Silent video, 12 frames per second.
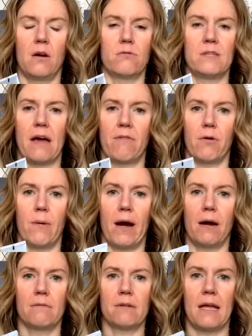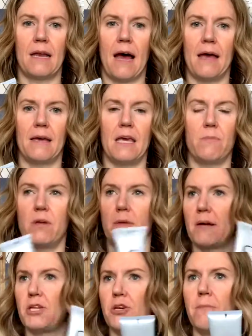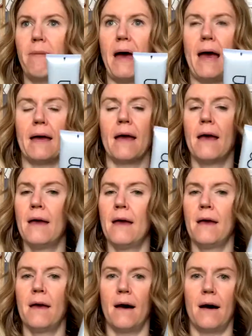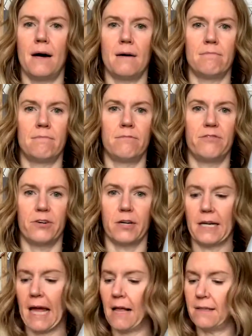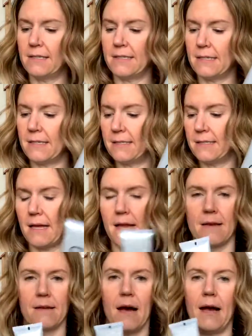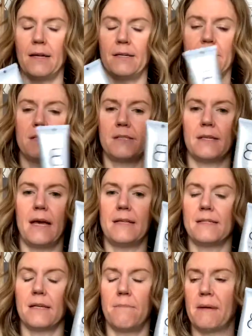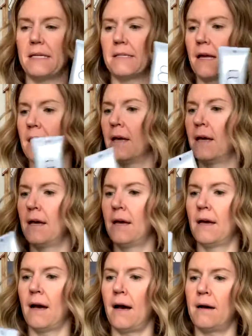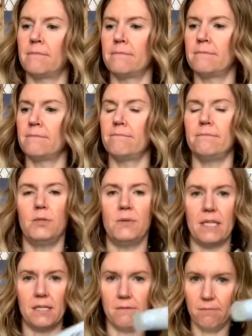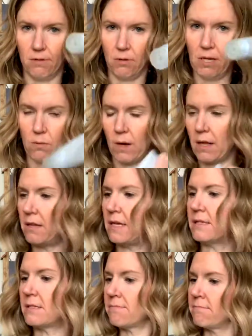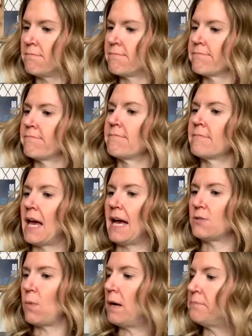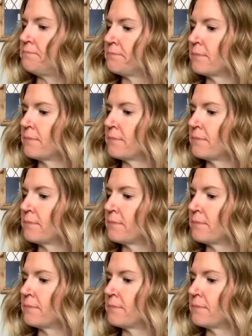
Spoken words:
goes everywhere. And I keep it in my gym bag for calluses, and it's amazing. You need one of these as well.